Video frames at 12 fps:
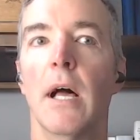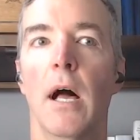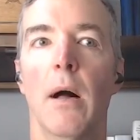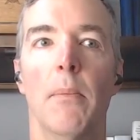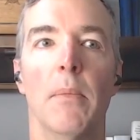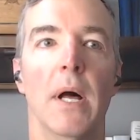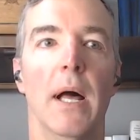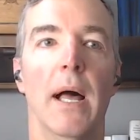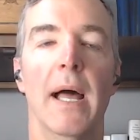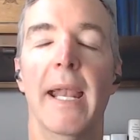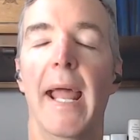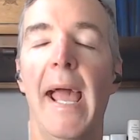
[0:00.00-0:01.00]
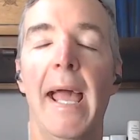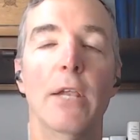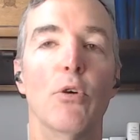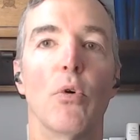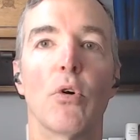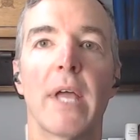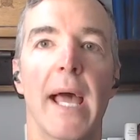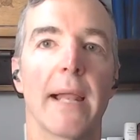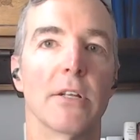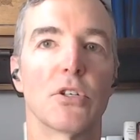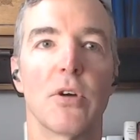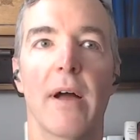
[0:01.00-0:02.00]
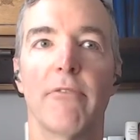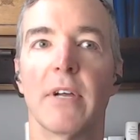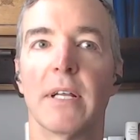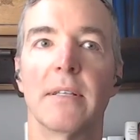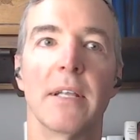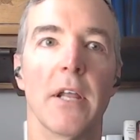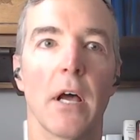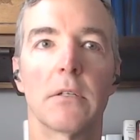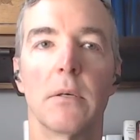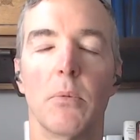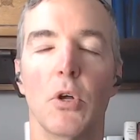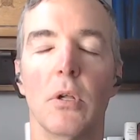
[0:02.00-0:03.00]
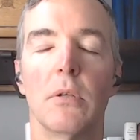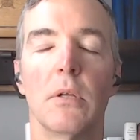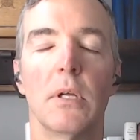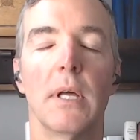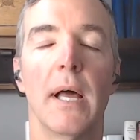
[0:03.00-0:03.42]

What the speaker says: an annual catastrophic deductible